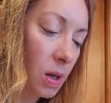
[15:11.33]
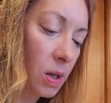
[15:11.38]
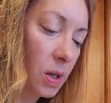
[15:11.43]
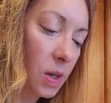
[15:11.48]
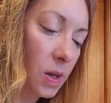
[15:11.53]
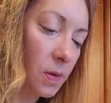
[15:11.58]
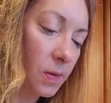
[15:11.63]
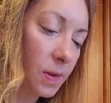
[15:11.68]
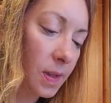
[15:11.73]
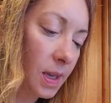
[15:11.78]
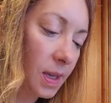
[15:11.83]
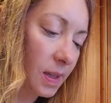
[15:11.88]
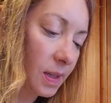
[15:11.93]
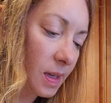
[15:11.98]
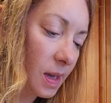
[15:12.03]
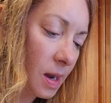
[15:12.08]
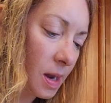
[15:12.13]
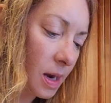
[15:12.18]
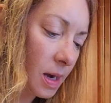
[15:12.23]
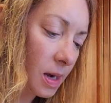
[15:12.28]
use this
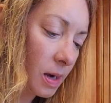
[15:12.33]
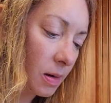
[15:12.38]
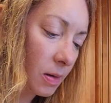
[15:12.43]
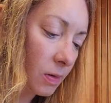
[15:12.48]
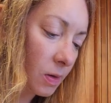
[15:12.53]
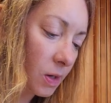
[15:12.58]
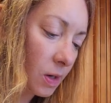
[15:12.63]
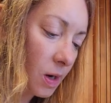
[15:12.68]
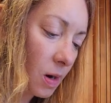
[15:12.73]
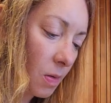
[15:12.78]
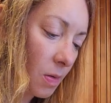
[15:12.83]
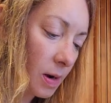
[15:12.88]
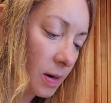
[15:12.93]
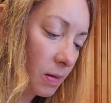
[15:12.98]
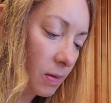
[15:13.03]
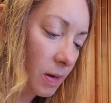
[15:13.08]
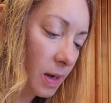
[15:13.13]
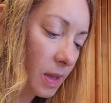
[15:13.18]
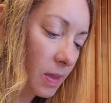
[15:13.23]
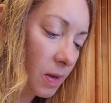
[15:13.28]
side to go
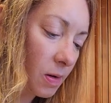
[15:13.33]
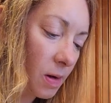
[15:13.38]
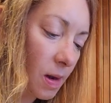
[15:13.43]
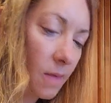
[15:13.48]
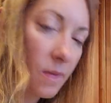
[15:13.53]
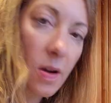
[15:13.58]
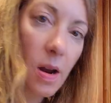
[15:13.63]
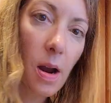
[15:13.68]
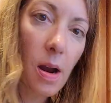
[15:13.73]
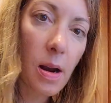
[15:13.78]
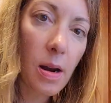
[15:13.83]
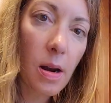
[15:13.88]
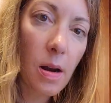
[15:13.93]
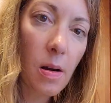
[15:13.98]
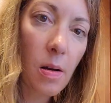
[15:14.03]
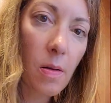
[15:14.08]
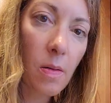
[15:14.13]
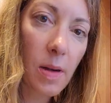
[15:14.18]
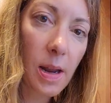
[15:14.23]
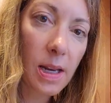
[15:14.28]
underneath your
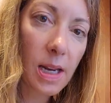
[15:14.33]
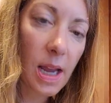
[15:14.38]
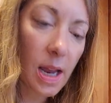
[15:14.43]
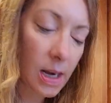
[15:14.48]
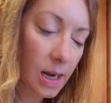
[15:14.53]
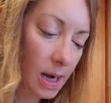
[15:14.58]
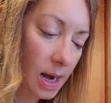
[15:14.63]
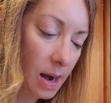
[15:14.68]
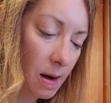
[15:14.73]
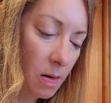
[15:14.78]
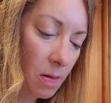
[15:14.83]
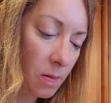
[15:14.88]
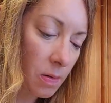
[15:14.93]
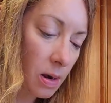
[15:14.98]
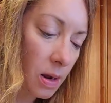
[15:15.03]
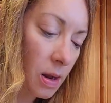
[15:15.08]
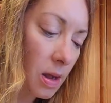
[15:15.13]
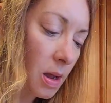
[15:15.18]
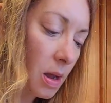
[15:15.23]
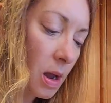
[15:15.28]
avocado and get it out.